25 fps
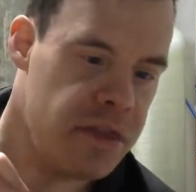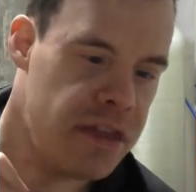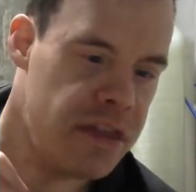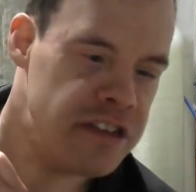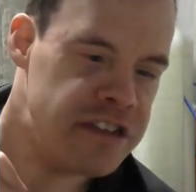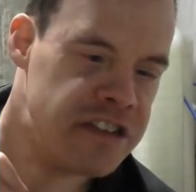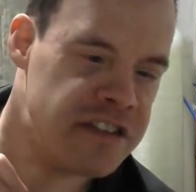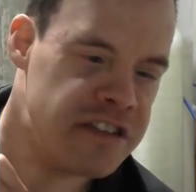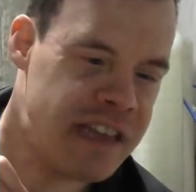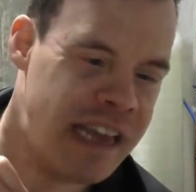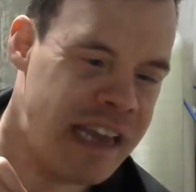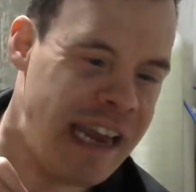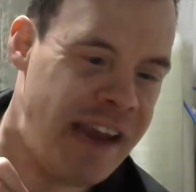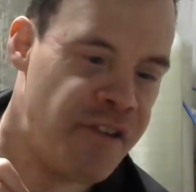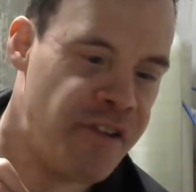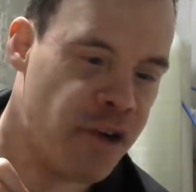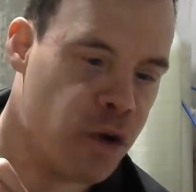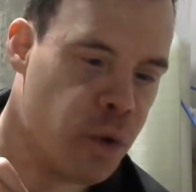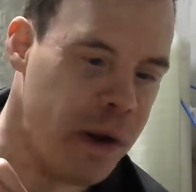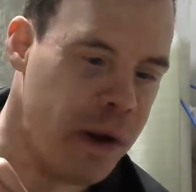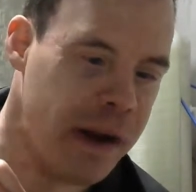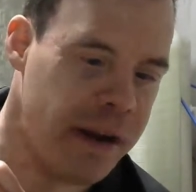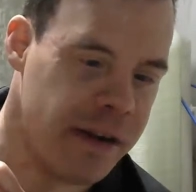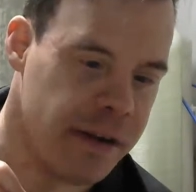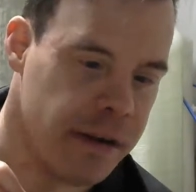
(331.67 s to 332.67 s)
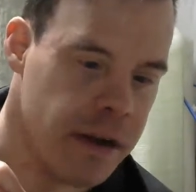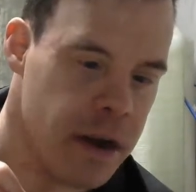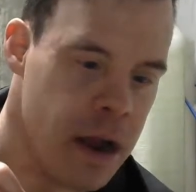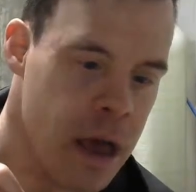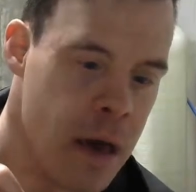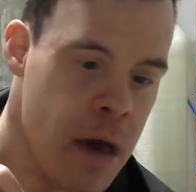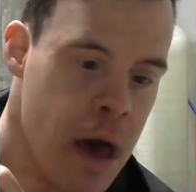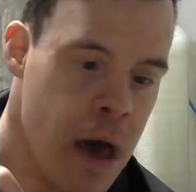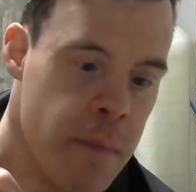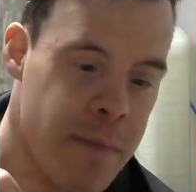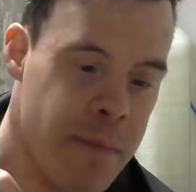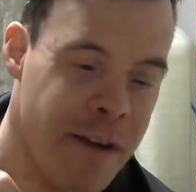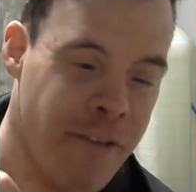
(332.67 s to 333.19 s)
This is the evil queen
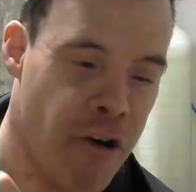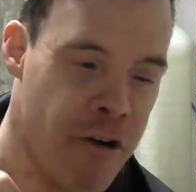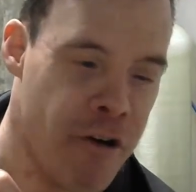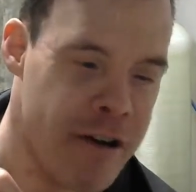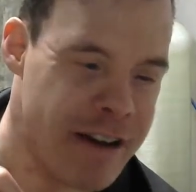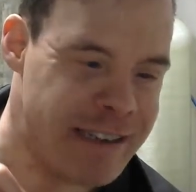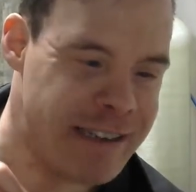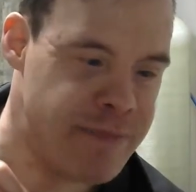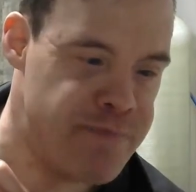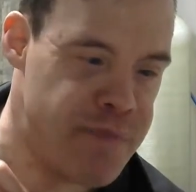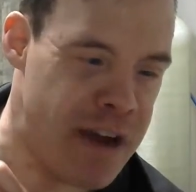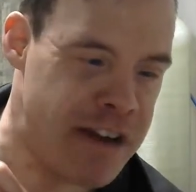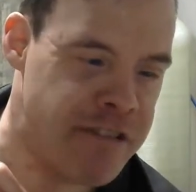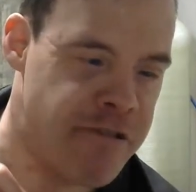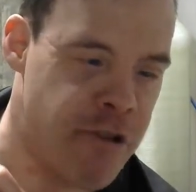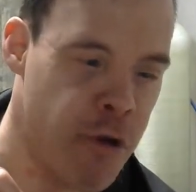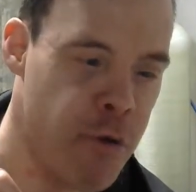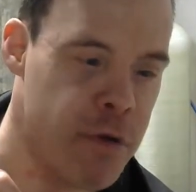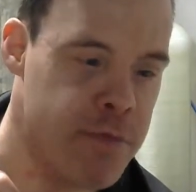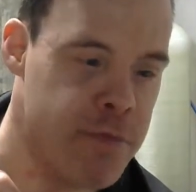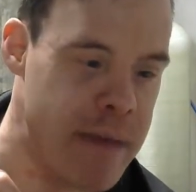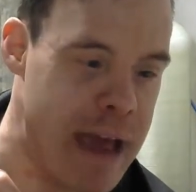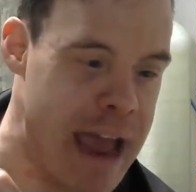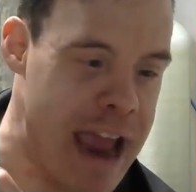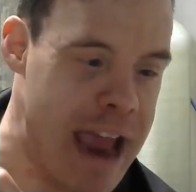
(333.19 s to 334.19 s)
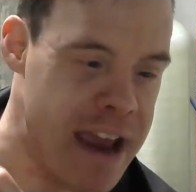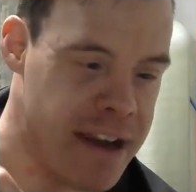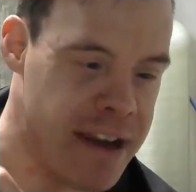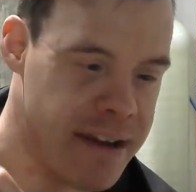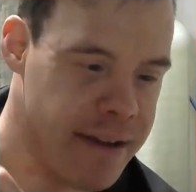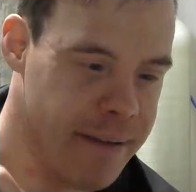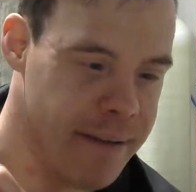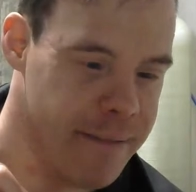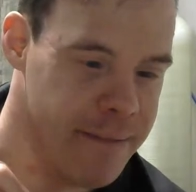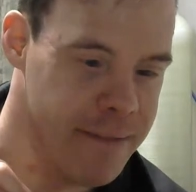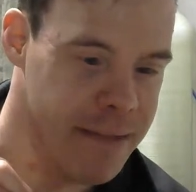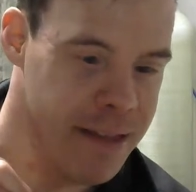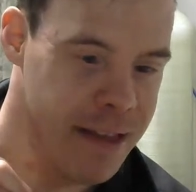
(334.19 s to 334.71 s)
before I smashed her with my hand.